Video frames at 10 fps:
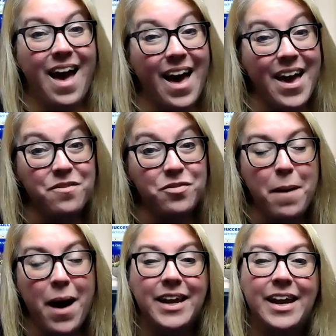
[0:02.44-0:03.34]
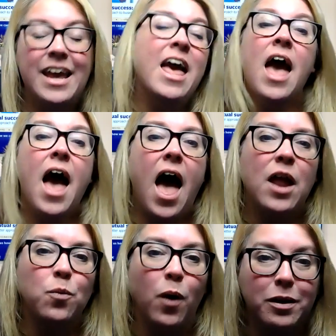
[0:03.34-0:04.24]
Hi, everybody,
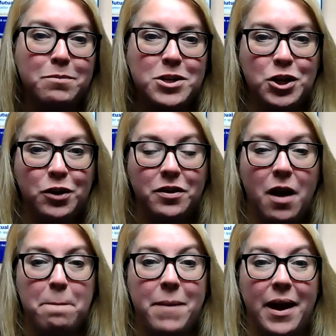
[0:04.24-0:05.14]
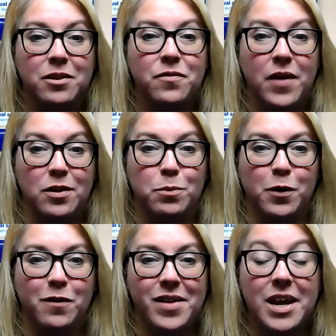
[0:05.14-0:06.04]
and welcome to Chelsea Groton Bank's
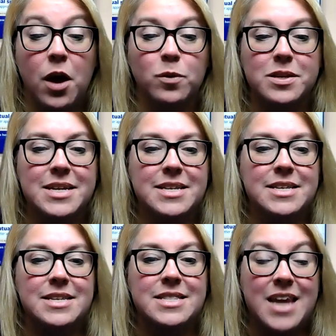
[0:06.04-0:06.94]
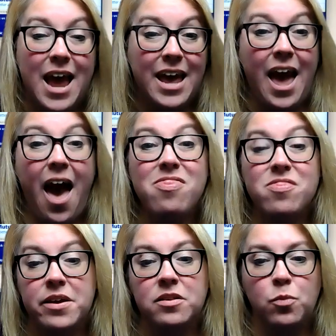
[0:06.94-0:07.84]
Facebook video. Today and
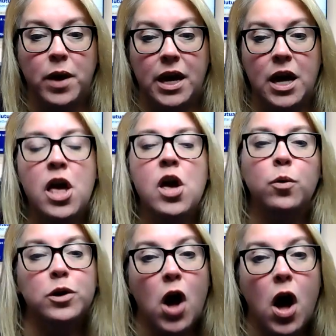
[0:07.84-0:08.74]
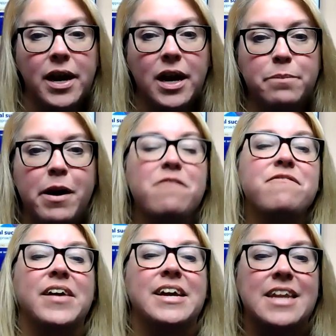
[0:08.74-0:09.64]
this week, we're talking about
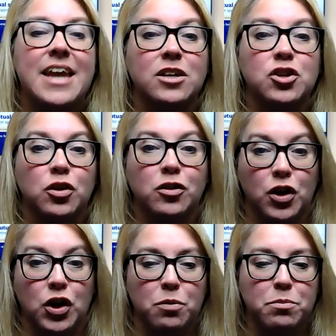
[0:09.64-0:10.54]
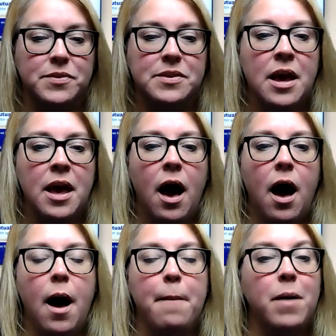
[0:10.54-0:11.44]
financial terms.
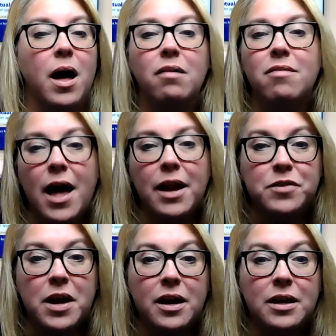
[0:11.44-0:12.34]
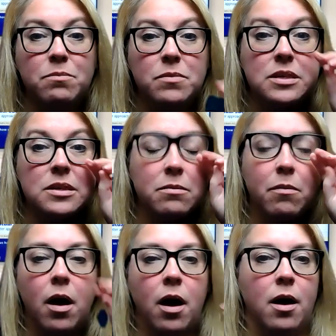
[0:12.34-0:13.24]
Um, a lot of times
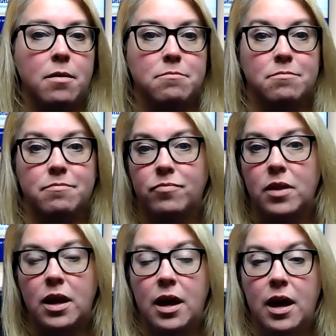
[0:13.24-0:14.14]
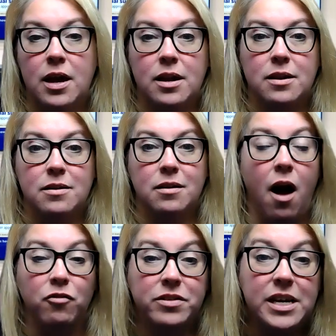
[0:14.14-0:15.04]
um, in
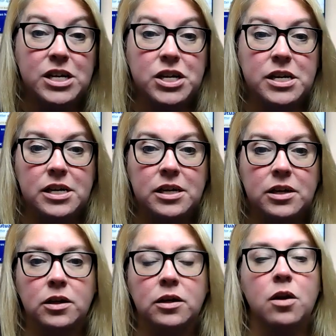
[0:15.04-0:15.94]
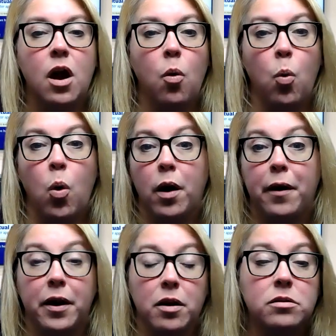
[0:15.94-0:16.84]
conversation
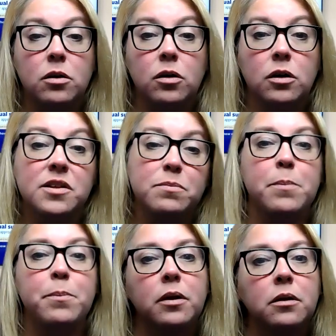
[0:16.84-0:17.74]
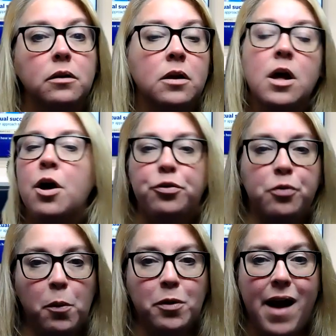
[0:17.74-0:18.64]
or in articles, people
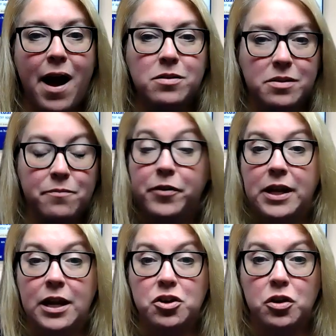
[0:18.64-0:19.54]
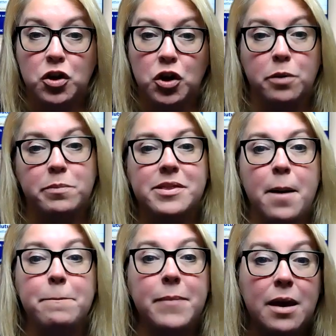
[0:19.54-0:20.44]
throw around some financial terms
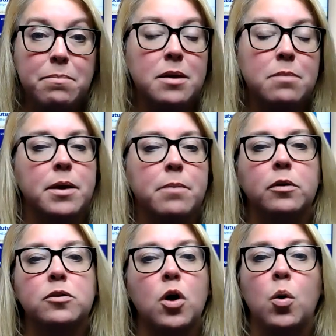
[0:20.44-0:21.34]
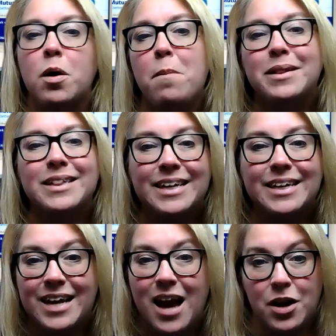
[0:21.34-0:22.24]
that maybe people don't
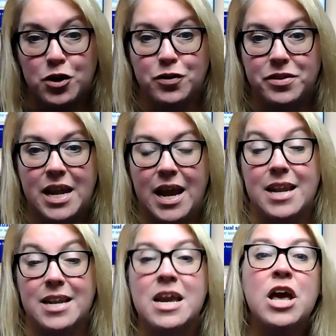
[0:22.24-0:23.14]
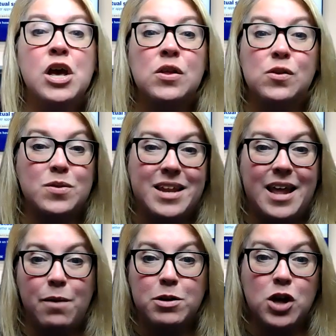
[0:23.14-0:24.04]
completely understand. So
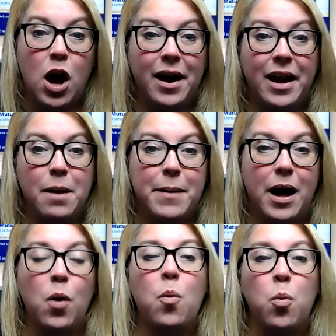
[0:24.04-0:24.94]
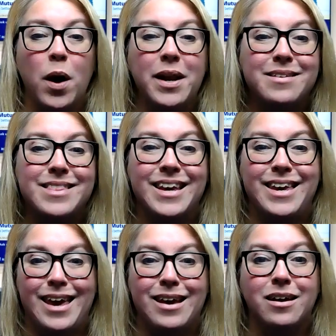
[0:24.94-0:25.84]
today we're talking about what is the
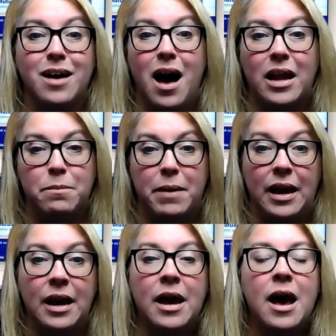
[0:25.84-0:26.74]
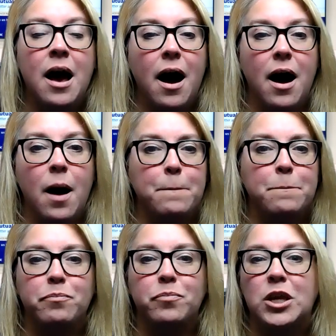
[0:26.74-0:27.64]
gig economy.
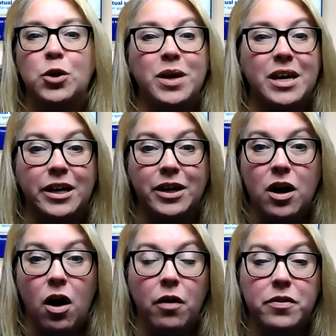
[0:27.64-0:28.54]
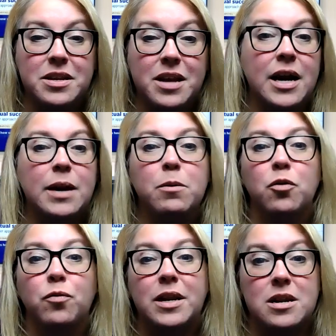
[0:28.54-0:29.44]
Um, you hear it all the time, you
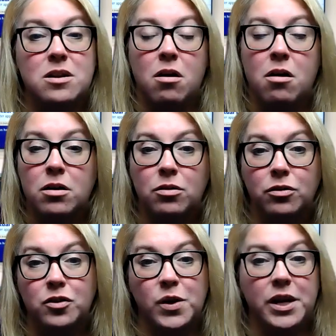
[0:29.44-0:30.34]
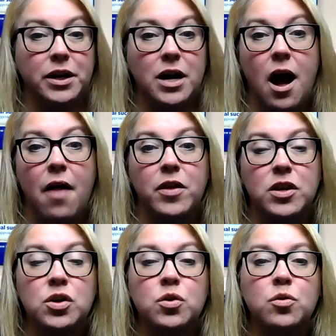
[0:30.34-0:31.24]
read it in articles, you hear it on the
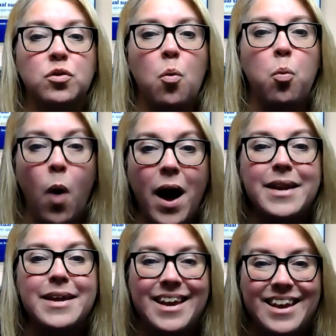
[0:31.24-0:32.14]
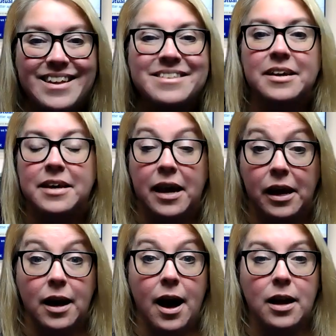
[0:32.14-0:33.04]
news. What is a gig
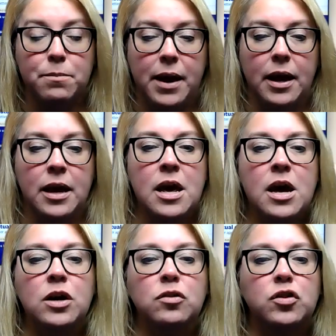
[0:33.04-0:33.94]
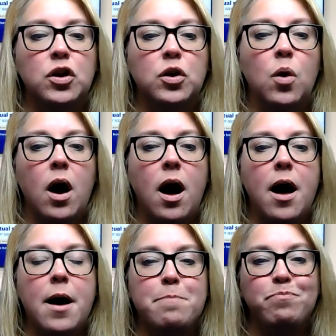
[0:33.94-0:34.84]
economy. So
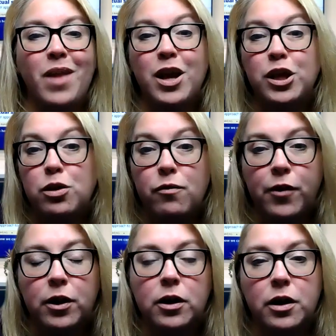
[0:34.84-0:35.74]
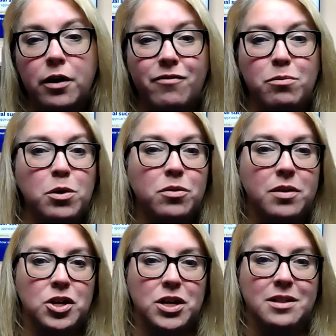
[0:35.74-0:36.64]
um, you've heard of
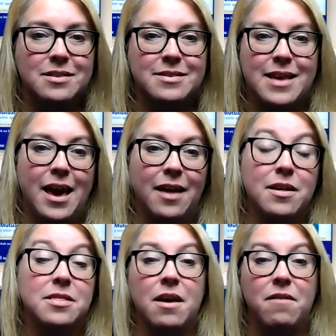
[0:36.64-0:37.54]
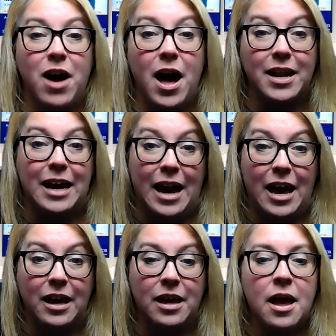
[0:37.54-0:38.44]
musicians saying that they've got a gig.